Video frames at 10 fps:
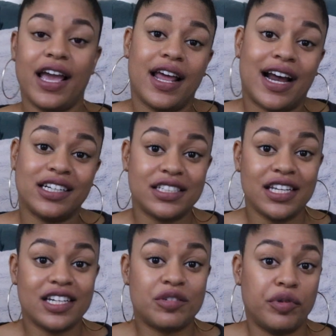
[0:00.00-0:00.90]
and I just
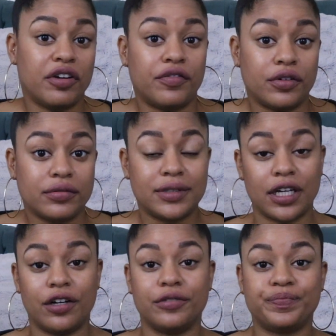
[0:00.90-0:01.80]
think it's beautiful.
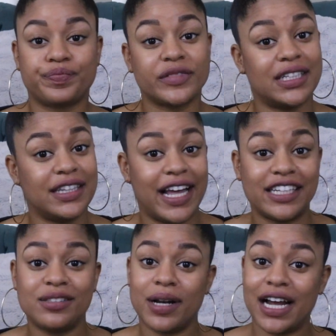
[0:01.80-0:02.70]
So
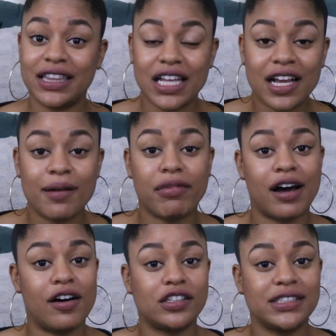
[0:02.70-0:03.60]
that's what I think
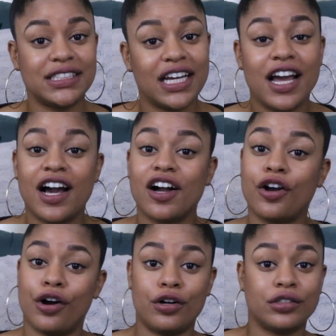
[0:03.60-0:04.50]
about
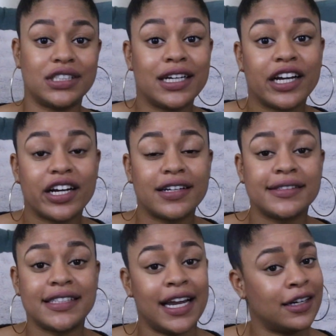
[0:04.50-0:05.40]
gold
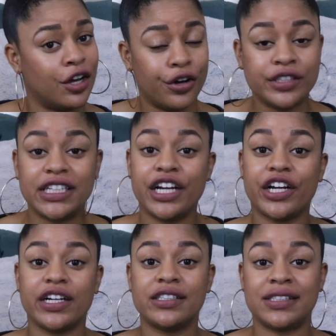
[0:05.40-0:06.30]
diggers and
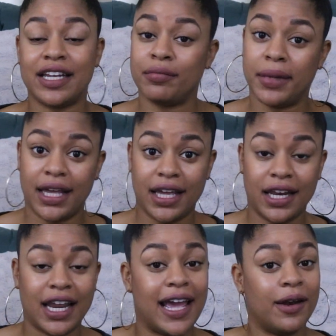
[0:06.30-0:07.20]

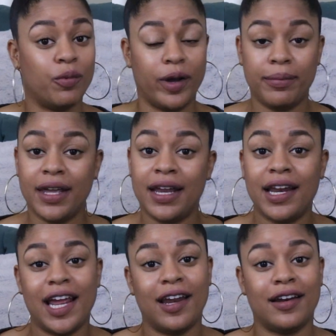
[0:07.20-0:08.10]
men and
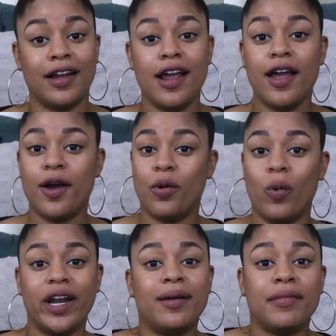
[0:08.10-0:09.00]
women, and
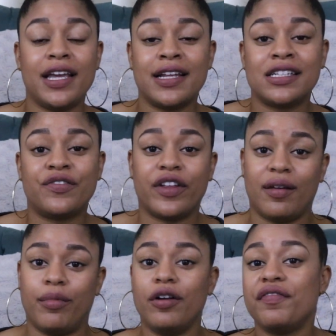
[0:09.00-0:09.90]
what it means for
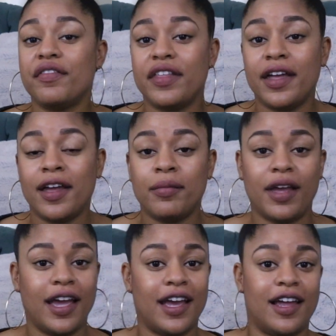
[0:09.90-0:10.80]
the both of them,
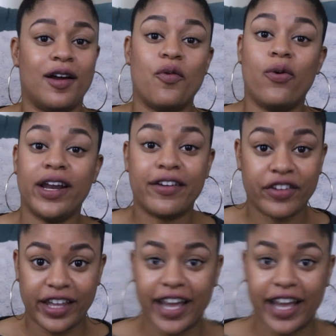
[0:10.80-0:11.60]
and whatever the